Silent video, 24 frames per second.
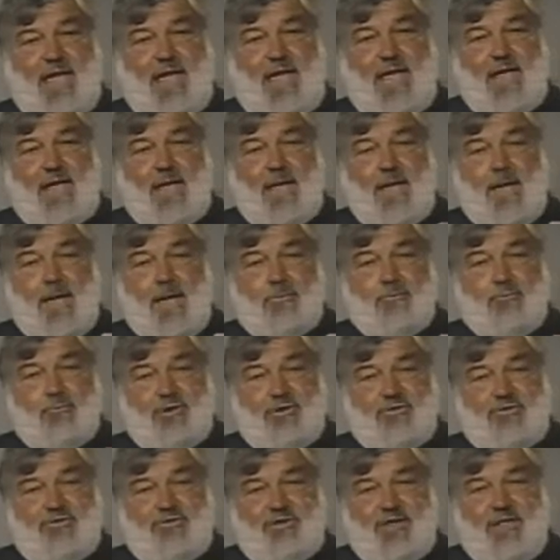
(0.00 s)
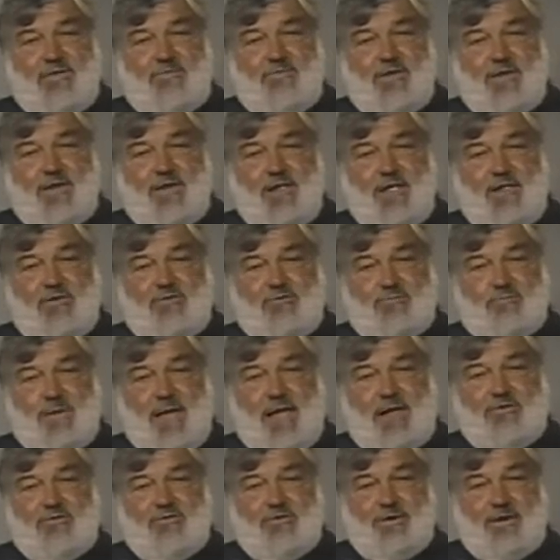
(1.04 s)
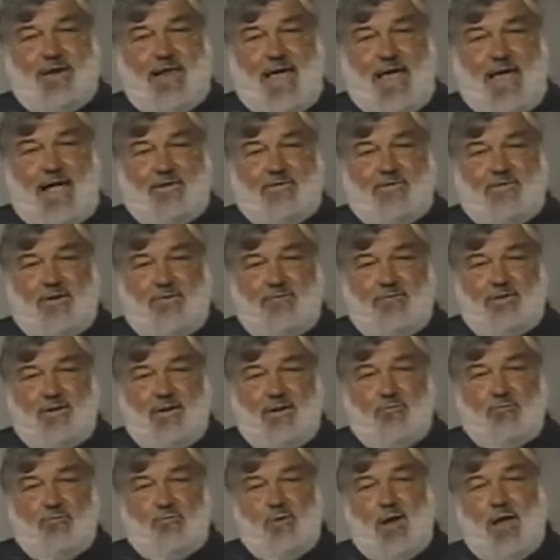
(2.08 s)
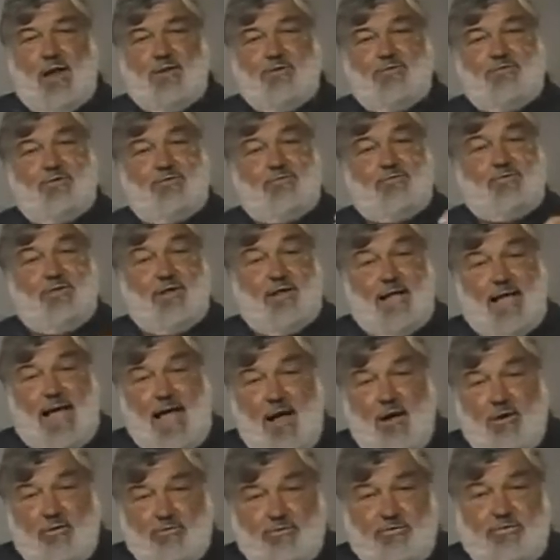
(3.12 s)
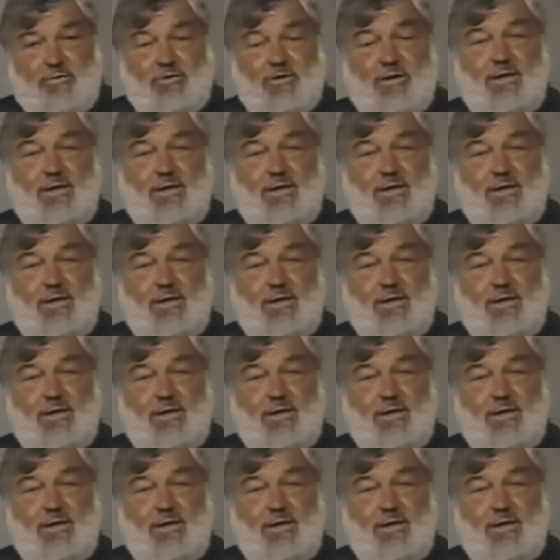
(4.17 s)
a receiving inspection activity relative to count.